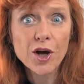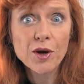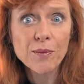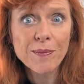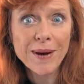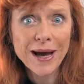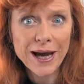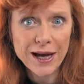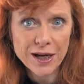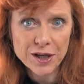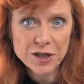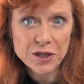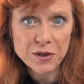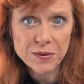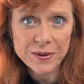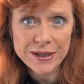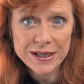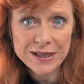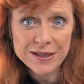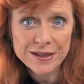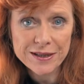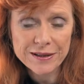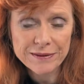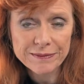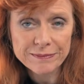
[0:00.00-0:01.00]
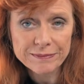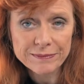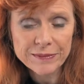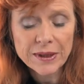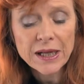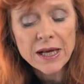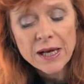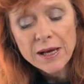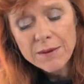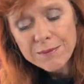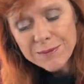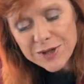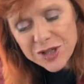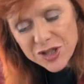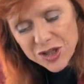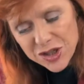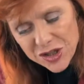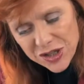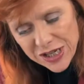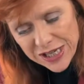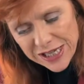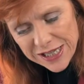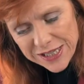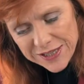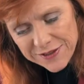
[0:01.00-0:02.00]
go back to it. But
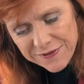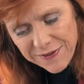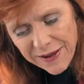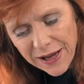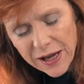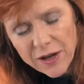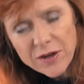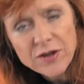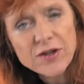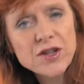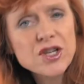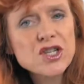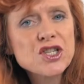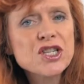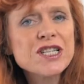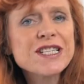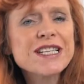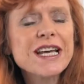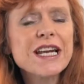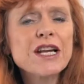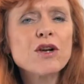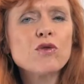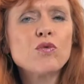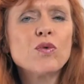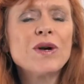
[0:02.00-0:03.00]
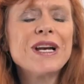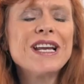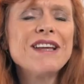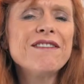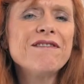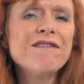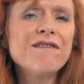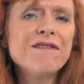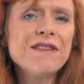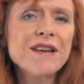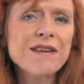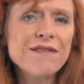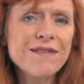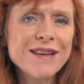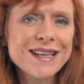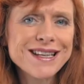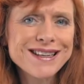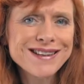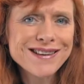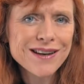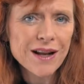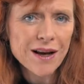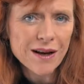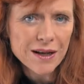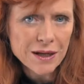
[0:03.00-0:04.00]
she's found that she's getting really
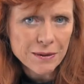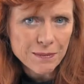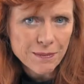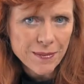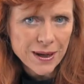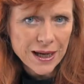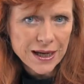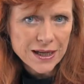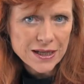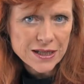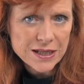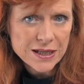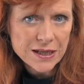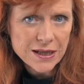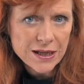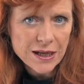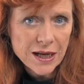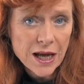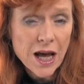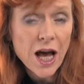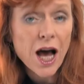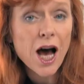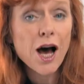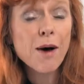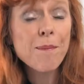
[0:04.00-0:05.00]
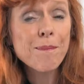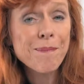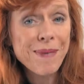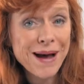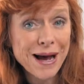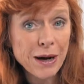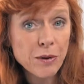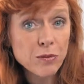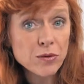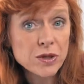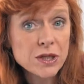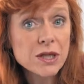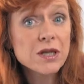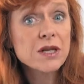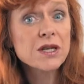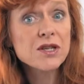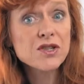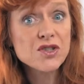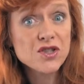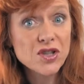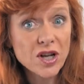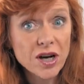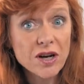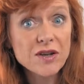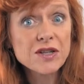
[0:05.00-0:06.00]
vivid nightmares about
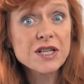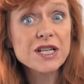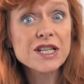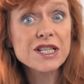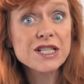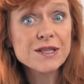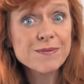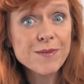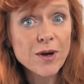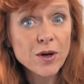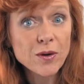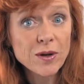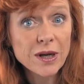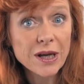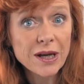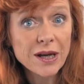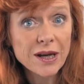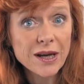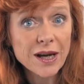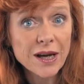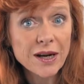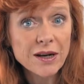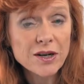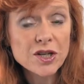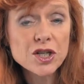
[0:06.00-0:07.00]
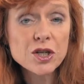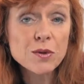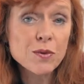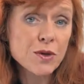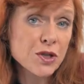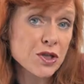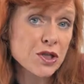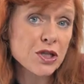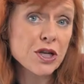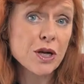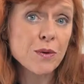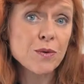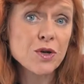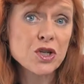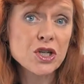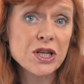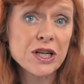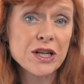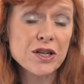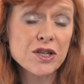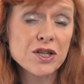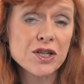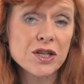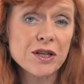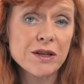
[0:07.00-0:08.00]
starting smoking again. She wants to know what
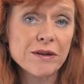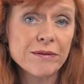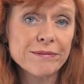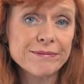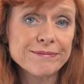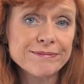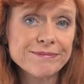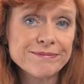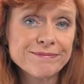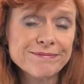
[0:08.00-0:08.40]
she can do.